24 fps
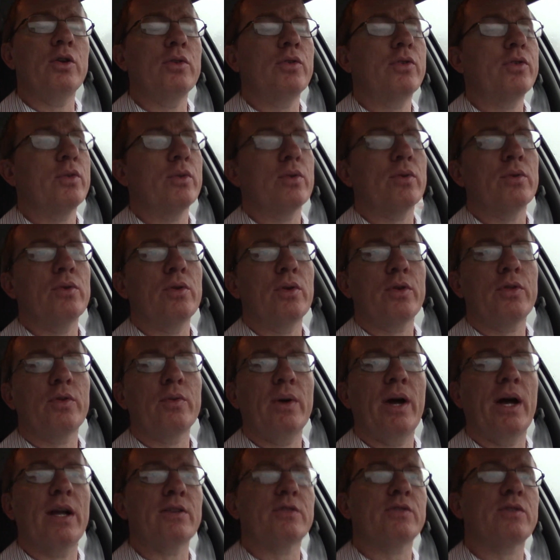You through, look
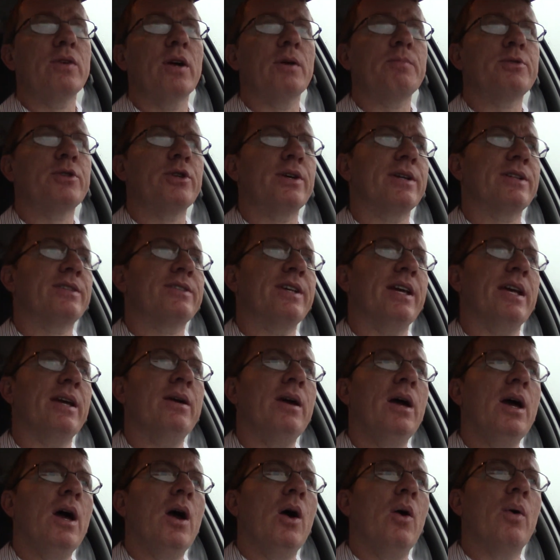throughout Scripture, you can see
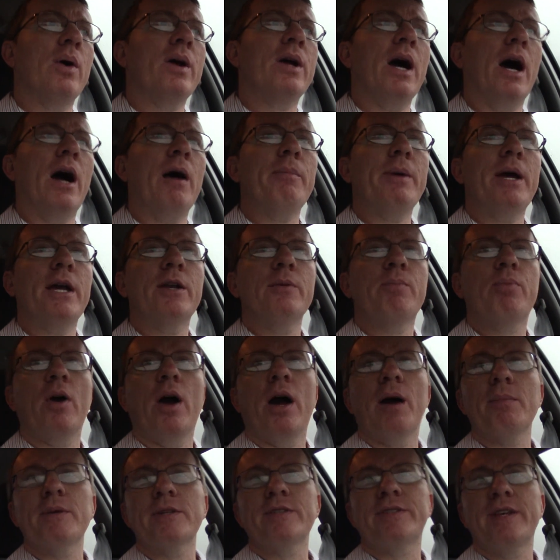but God made a
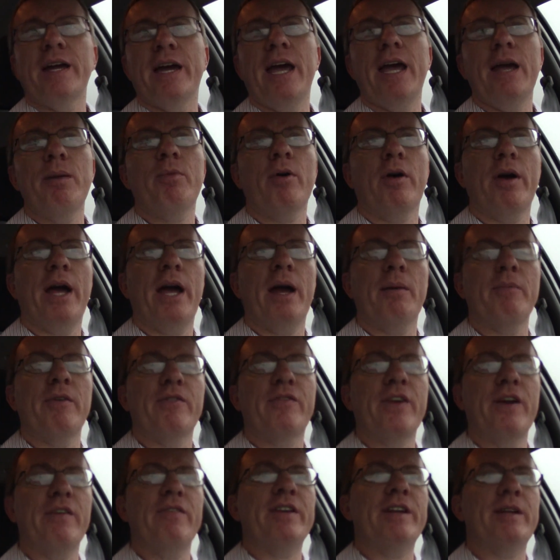promise to Abraham
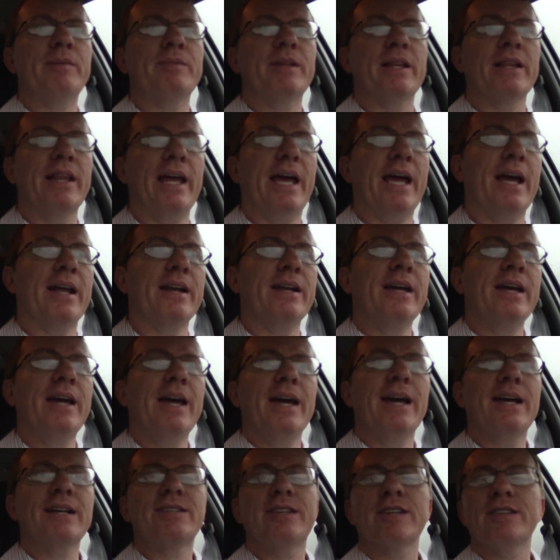of giving him the
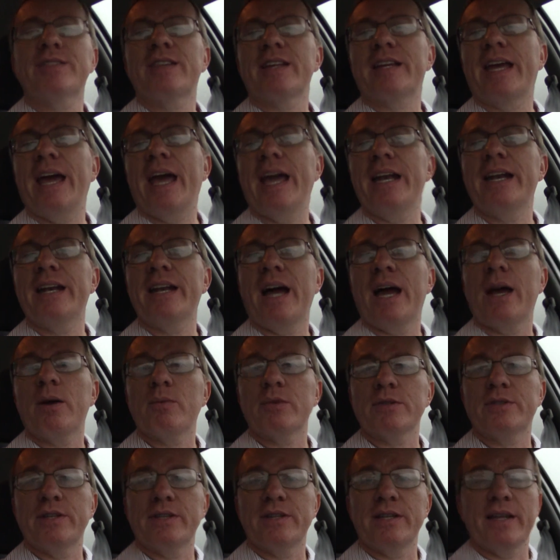land. It says the Canaanite
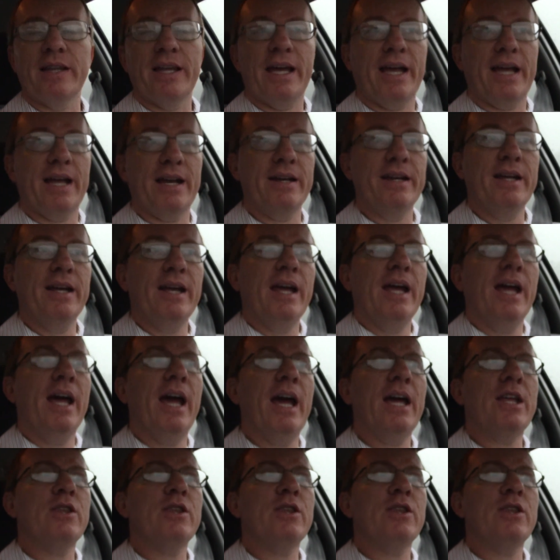was in the land.